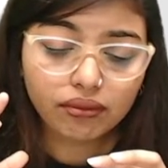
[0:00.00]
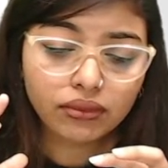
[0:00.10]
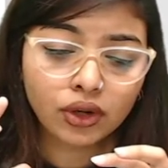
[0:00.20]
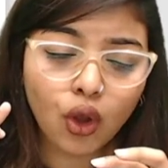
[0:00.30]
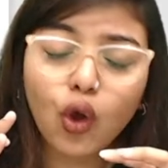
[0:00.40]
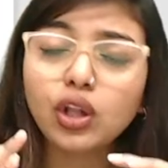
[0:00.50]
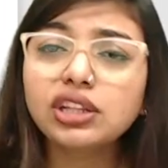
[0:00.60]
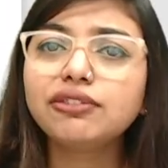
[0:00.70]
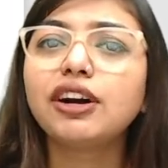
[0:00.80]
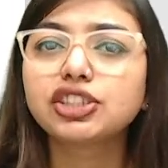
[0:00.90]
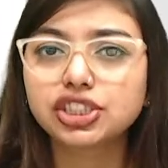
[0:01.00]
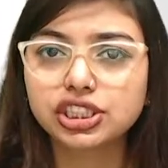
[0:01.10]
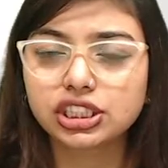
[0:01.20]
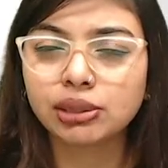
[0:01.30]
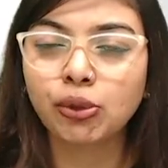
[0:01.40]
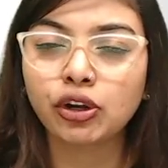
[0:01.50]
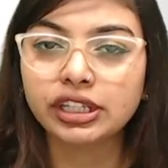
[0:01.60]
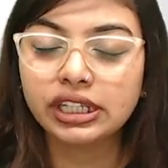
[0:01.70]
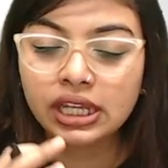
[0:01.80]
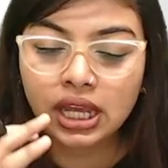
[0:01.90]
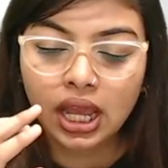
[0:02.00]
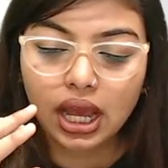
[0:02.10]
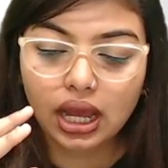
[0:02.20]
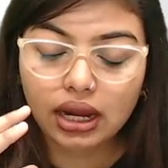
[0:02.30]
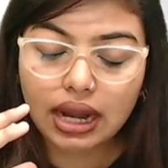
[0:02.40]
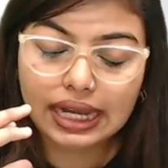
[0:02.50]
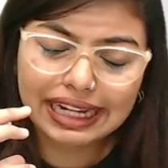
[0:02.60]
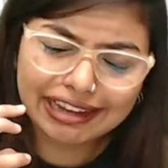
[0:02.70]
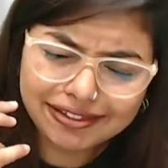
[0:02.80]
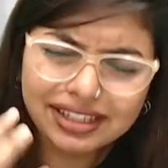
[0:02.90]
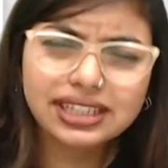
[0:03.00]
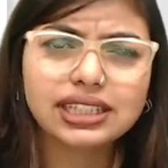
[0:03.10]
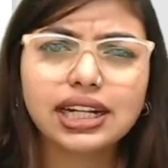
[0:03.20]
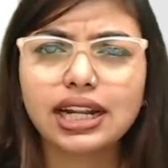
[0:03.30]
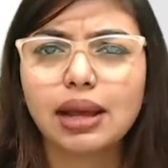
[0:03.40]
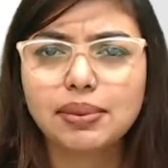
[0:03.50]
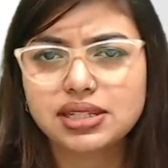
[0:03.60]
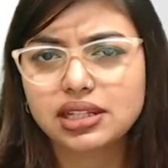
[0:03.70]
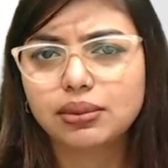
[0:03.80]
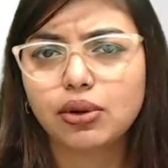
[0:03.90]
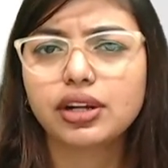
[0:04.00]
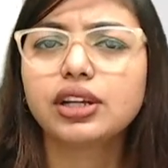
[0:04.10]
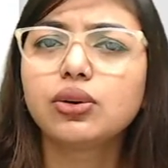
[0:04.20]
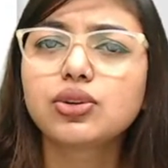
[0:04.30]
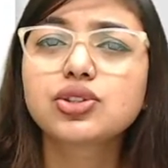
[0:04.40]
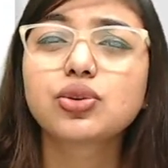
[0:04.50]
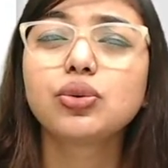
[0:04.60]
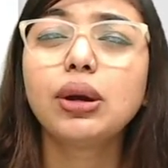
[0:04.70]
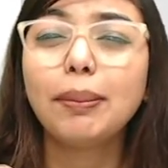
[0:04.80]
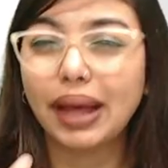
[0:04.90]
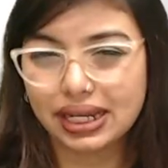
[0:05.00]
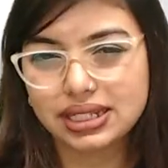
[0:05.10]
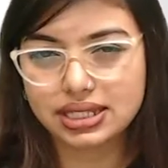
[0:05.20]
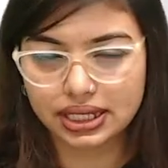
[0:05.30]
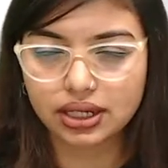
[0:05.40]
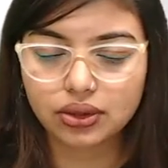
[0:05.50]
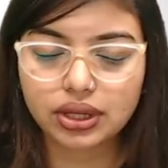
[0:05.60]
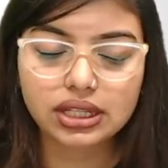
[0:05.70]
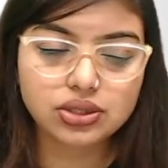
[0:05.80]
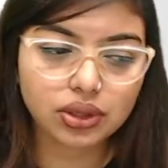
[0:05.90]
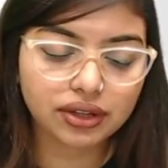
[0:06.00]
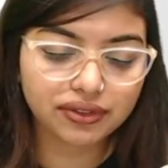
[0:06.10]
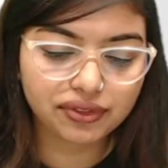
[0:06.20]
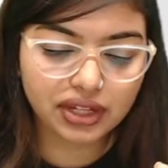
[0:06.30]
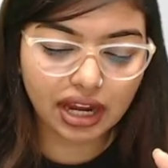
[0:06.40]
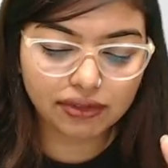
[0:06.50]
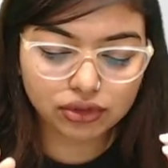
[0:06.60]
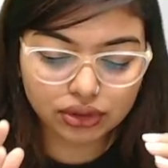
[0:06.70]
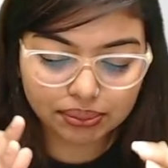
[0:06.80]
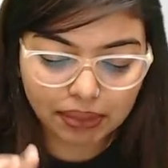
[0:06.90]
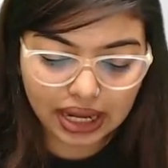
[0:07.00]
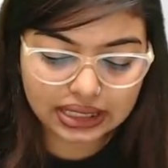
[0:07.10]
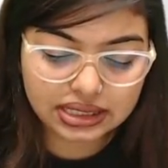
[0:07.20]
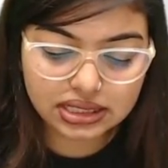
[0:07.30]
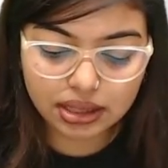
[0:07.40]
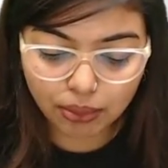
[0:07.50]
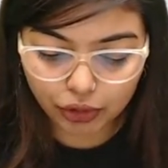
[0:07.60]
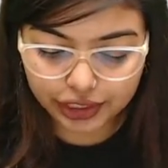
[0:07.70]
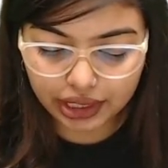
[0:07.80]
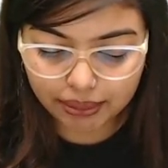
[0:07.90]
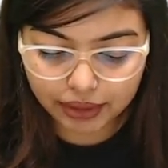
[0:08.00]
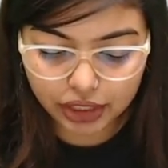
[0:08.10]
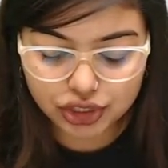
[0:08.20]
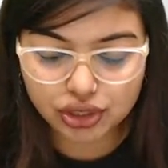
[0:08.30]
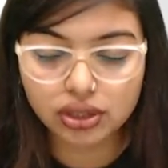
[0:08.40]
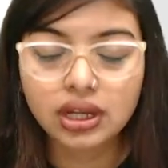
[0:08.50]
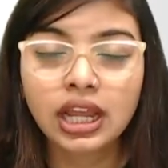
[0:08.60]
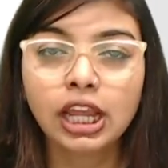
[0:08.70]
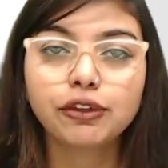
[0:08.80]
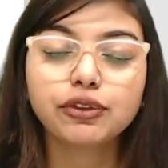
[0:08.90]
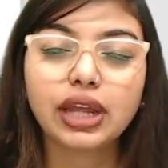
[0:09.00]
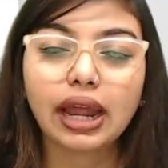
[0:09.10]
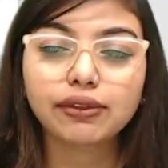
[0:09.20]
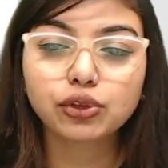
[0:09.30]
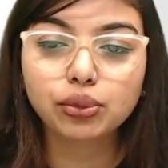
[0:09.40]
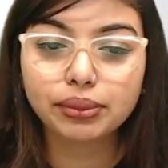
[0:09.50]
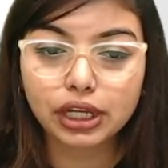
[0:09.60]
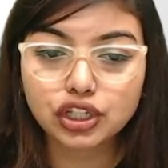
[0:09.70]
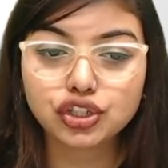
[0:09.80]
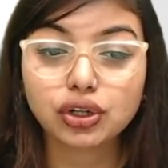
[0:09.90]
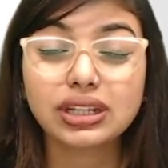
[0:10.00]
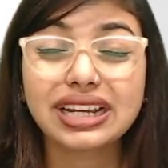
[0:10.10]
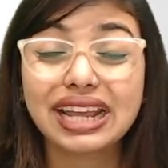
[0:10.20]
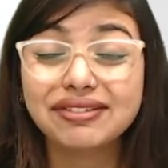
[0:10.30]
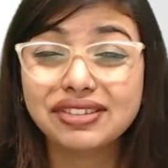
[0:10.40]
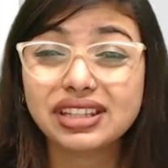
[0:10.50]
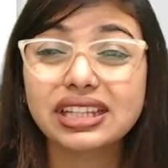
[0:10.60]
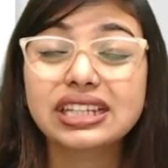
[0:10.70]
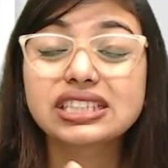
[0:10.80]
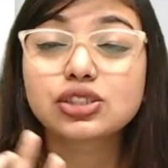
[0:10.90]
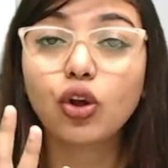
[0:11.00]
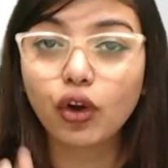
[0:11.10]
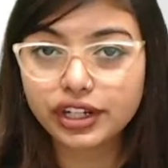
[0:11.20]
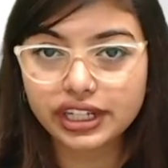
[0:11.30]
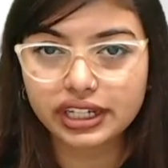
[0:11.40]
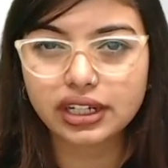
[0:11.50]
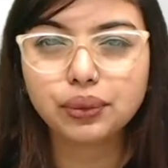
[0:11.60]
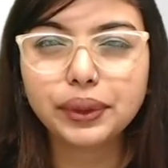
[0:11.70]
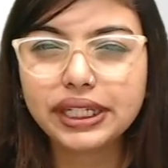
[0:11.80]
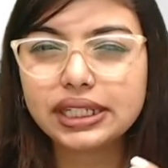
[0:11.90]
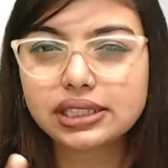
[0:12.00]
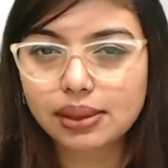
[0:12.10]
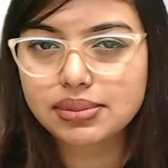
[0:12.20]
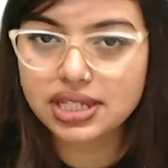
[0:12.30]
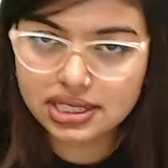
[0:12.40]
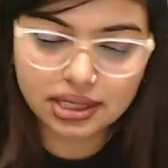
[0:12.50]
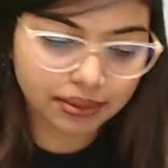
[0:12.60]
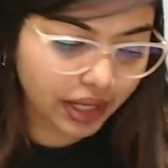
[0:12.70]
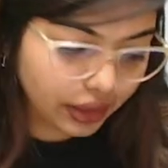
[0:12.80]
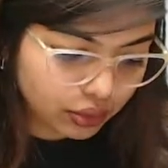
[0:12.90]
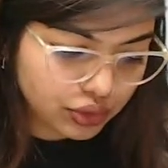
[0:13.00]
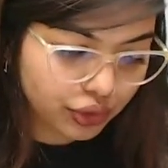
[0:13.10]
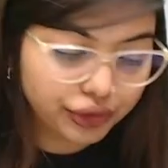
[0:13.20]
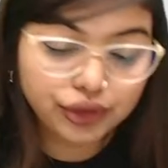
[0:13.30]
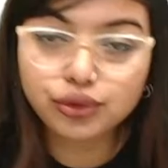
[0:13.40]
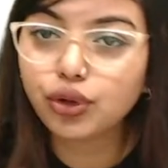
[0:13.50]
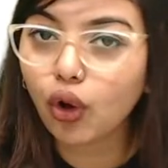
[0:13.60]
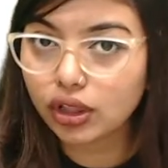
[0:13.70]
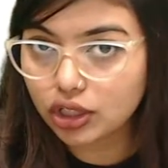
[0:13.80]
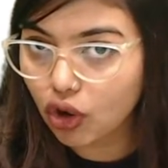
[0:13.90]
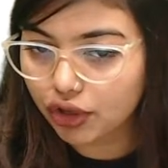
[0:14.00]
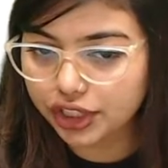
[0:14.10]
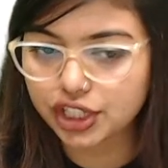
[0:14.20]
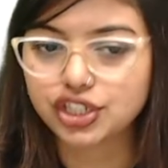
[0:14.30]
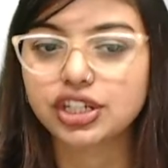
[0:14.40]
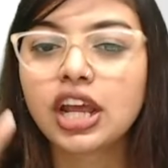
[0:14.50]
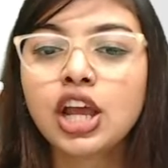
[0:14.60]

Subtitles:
All the functions in the body and everything that happens in the body goes through a balancing. Okay, so if we have to balance the body temperature, if we have to make sure that everything is coordinated, we need some system, right, who is going to do all the coordination.